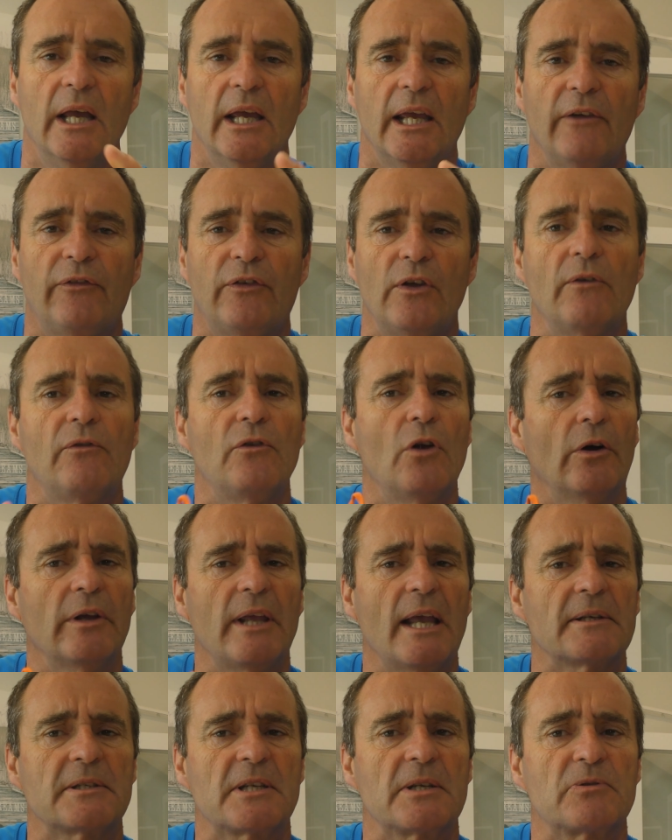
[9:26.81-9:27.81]
If you've not
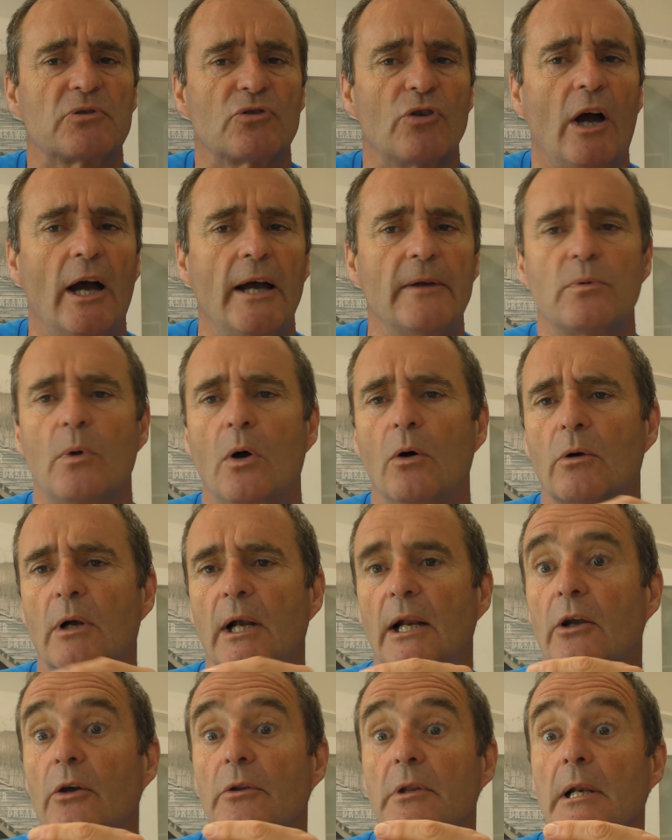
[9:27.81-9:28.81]
yet subscribed, well,
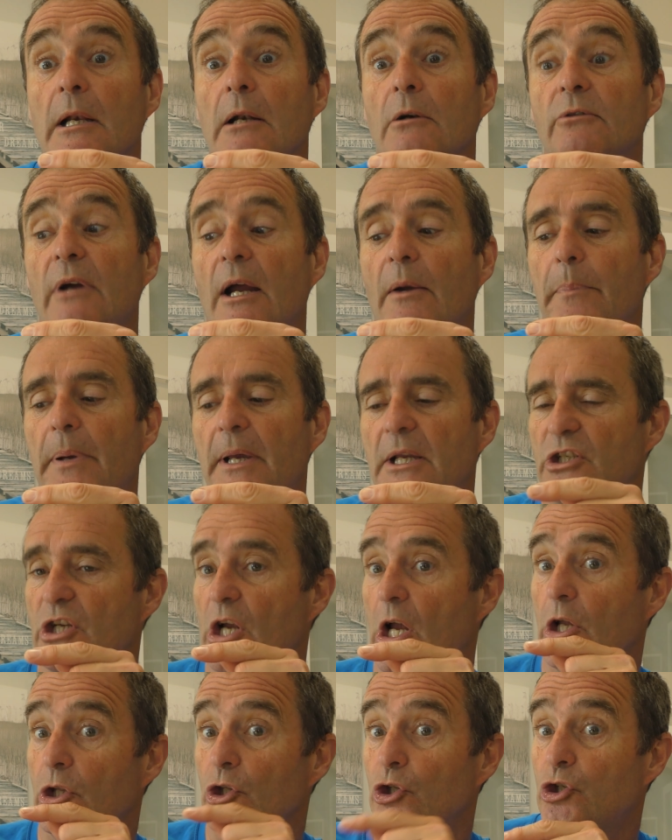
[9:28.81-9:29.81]
click on the little round
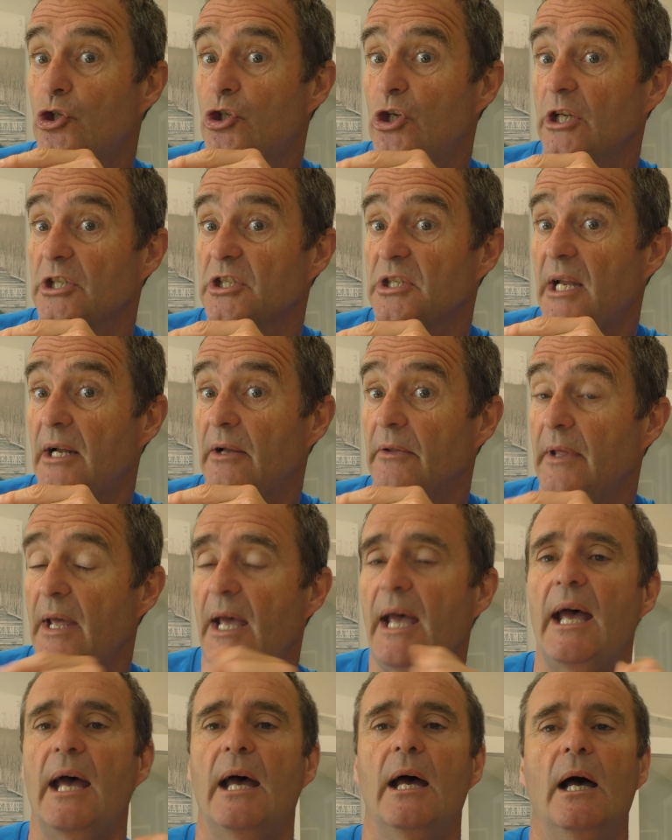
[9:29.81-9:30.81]
picture just down
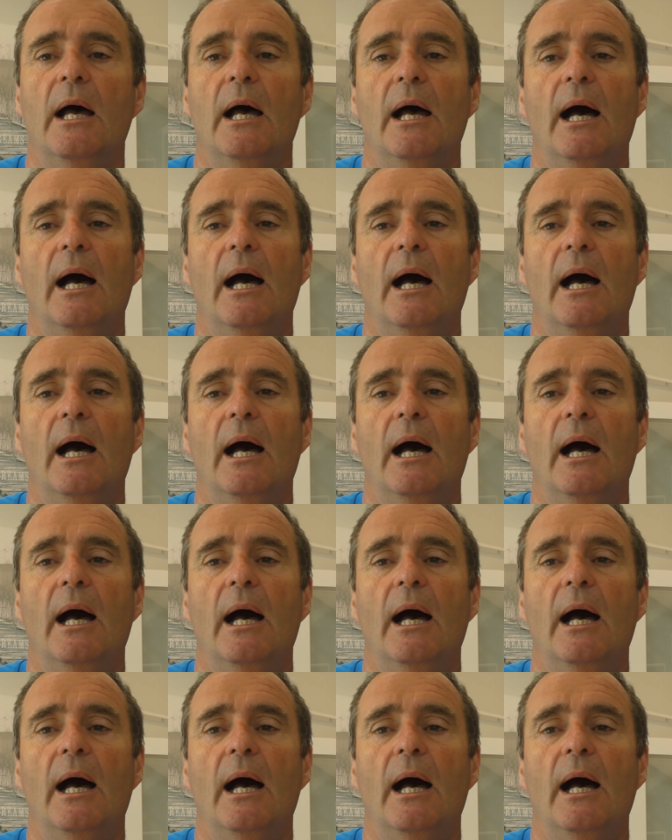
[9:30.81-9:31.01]
there.